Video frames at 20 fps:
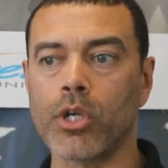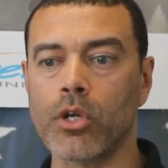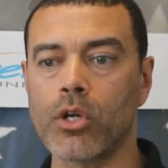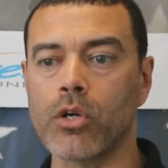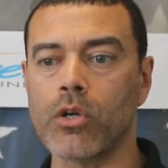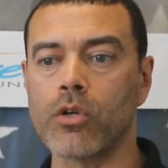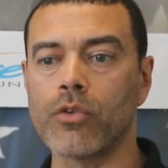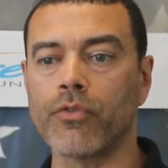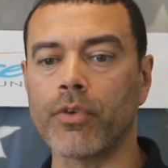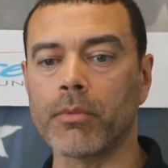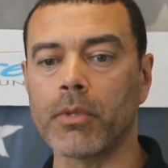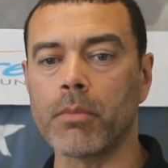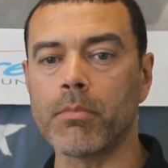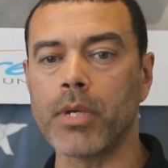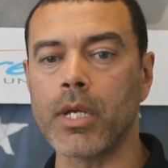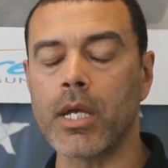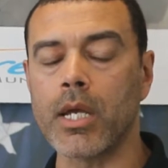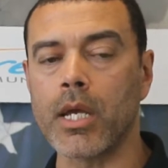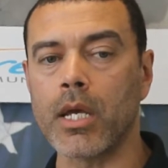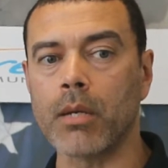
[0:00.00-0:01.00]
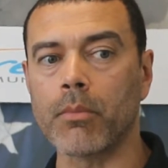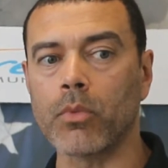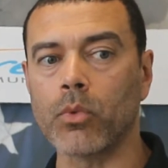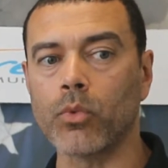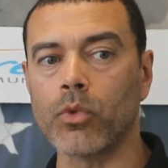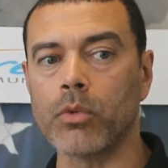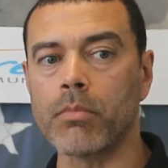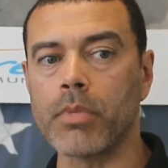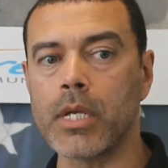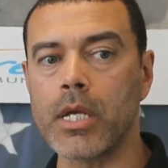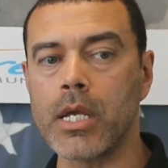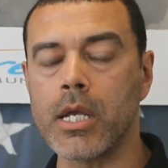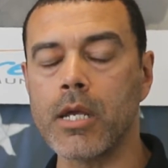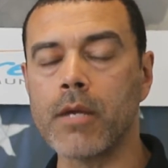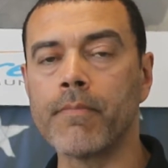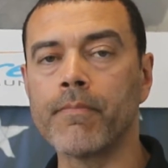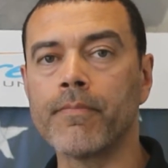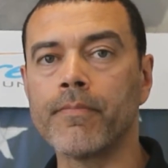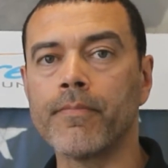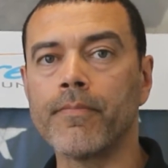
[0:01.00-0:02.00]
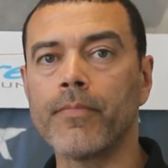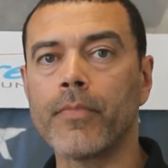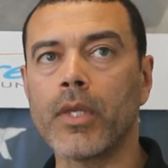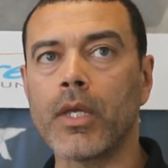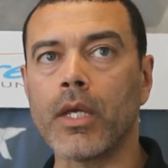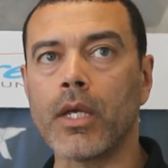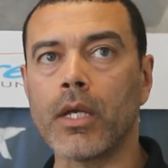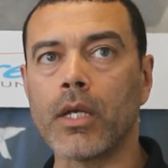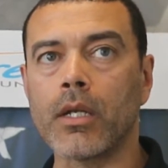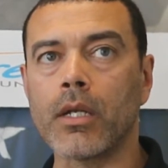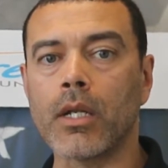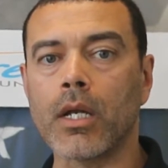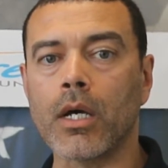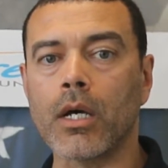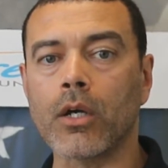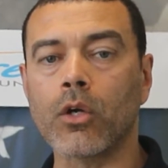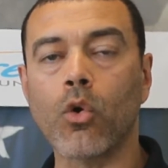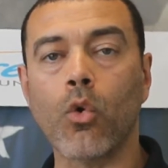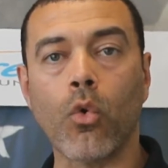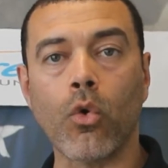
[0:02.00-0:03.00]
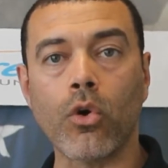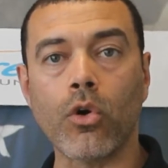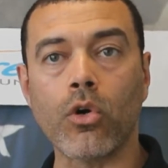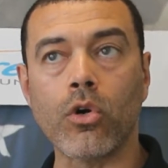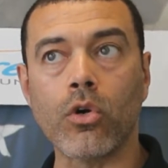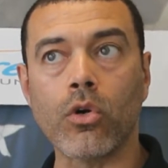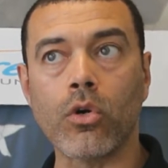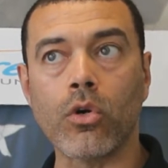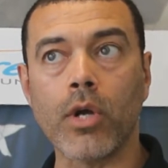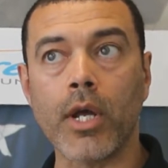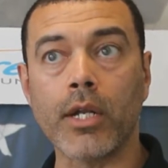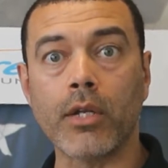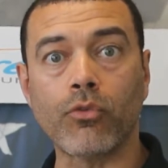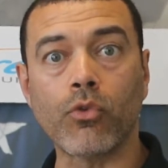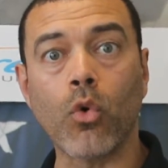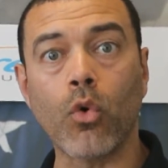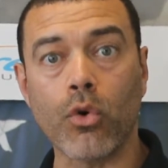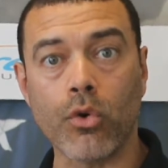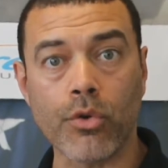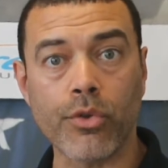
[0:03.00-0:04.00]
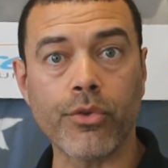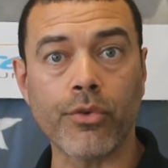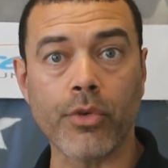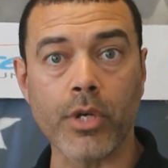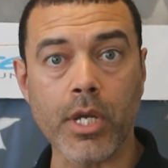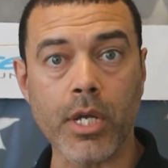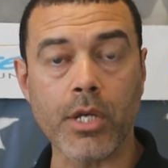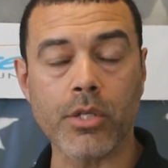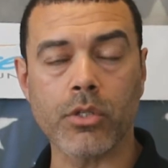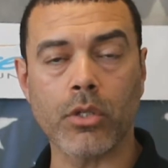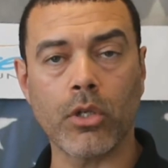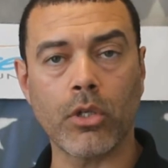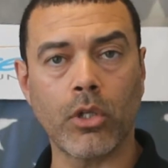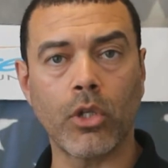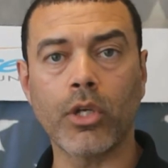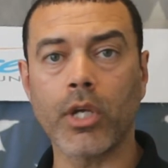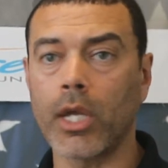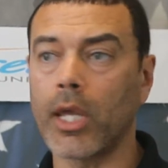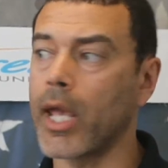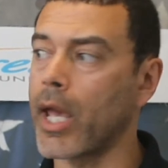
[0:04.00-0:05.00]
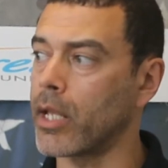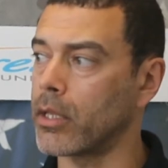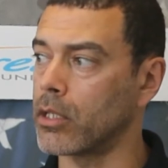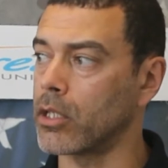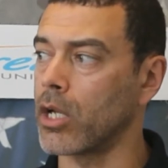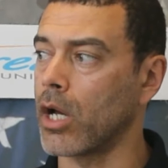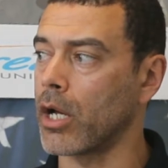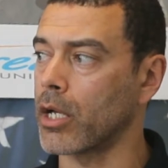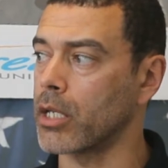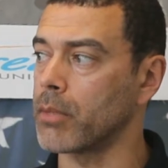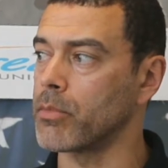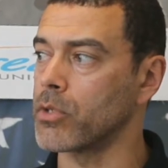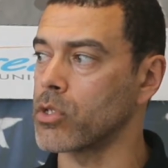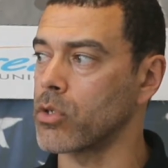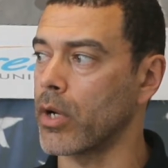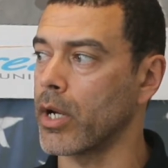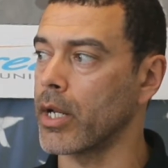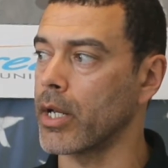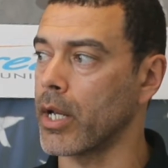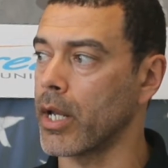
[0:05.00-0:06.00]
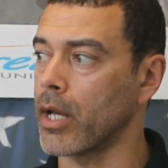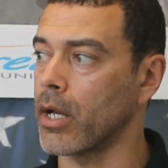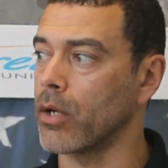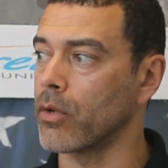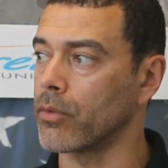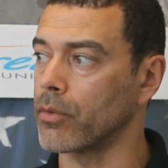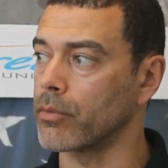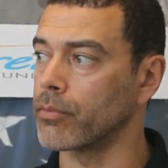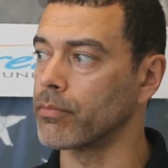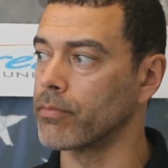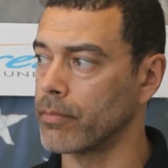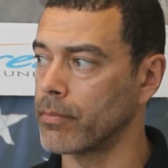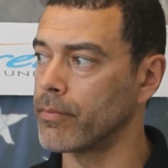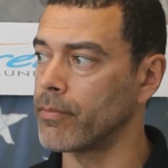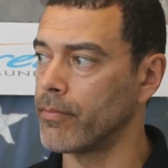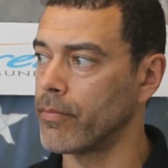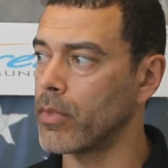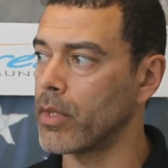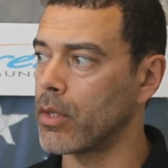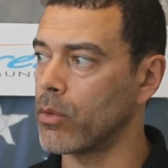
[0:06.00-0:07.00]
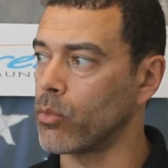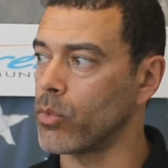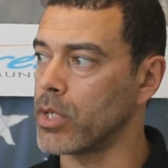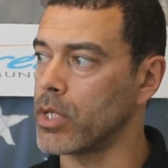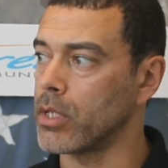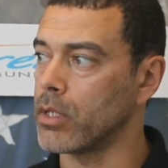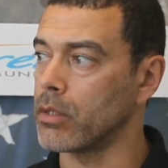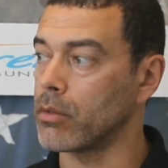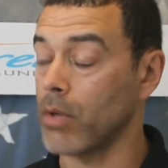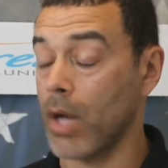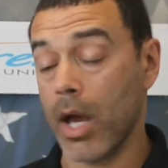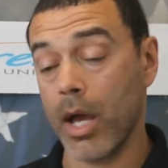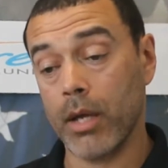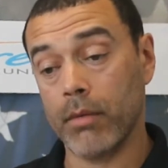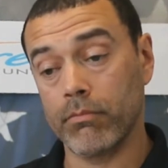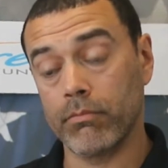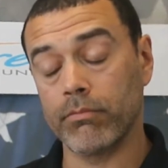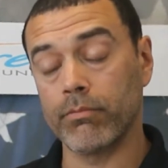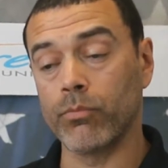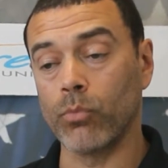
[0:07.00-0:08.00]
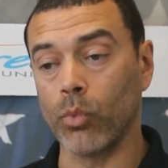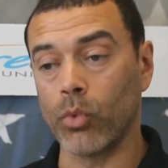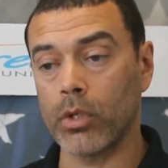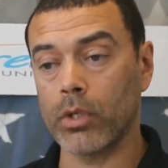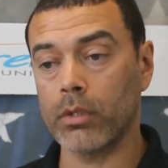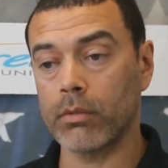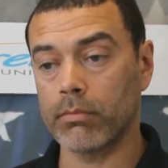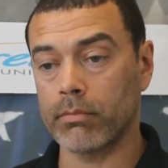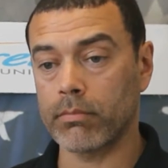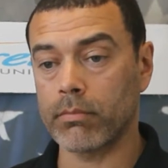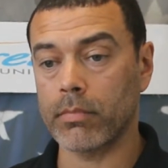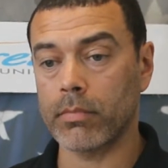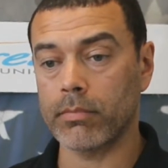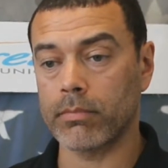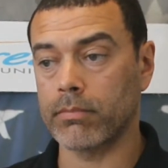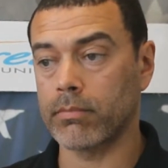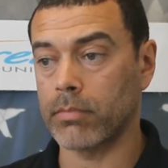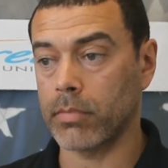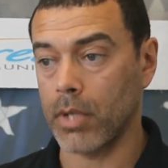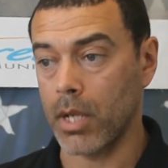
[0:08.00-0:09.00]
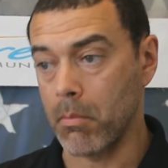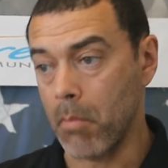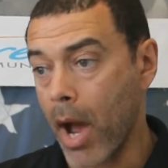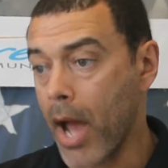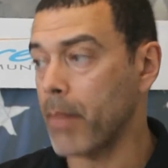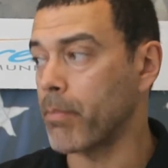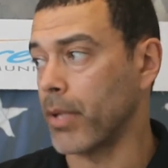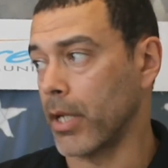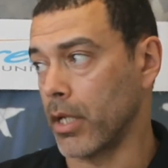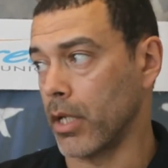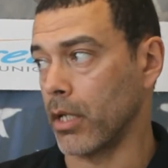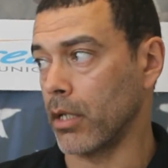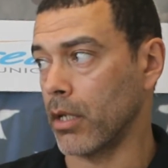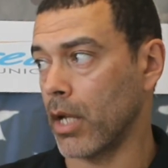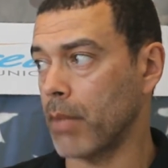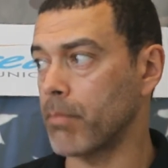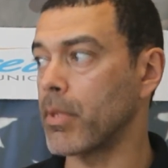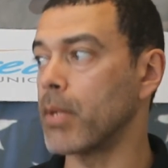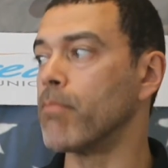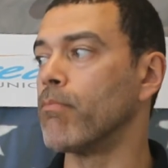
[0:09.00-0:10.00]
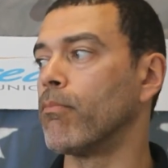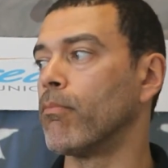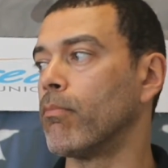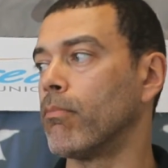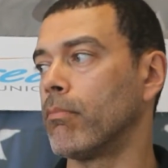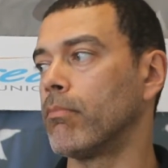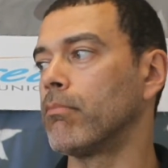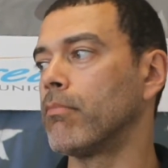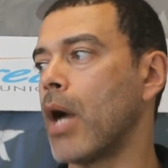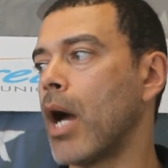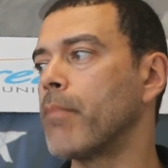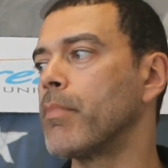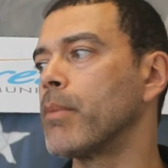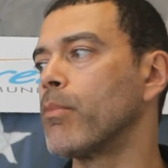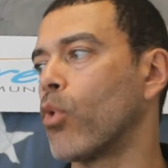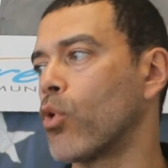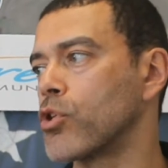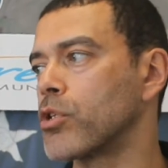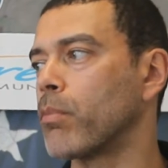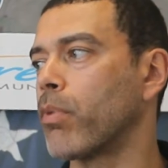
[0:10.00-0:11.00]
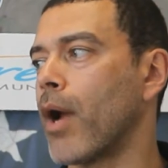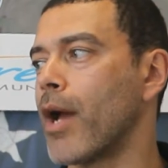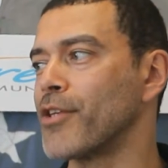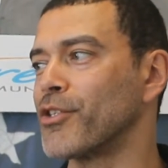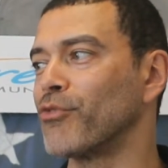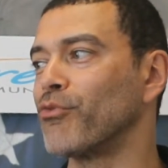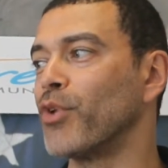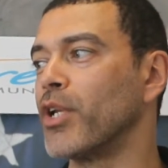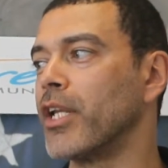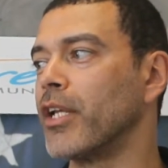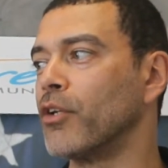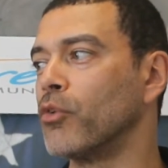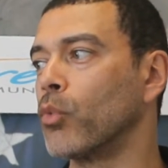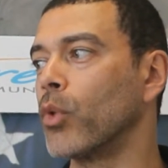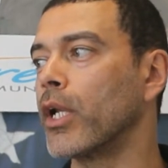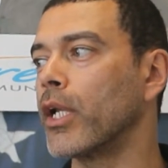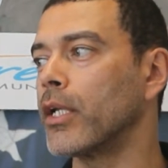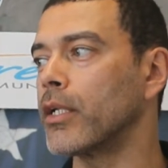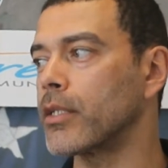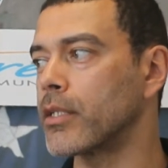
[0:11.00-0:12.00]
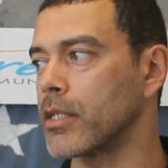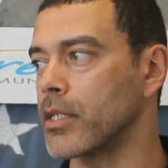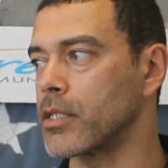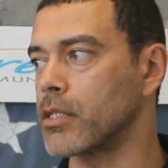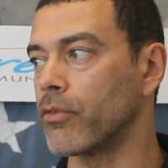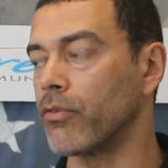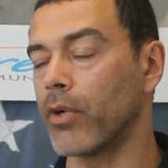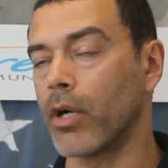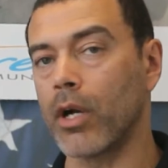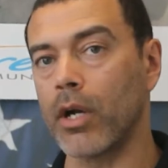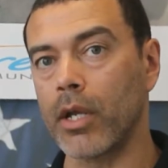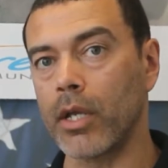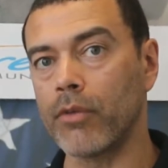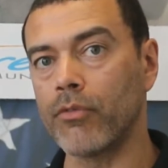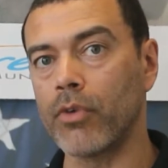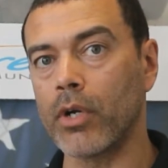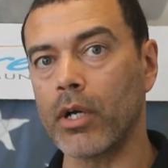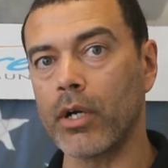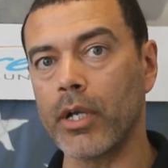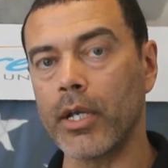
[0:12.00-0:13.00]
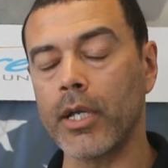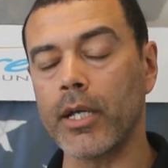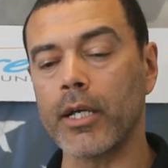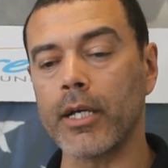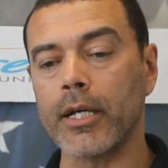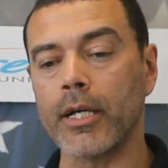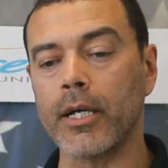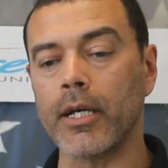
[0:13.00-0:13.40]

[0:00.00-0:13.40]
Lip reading: heard from the PM, it would be in end of quarter 3. So they're looking at the documents right now, and we're, in my opinion, I'd be more surprised if we didn't win it. It's a very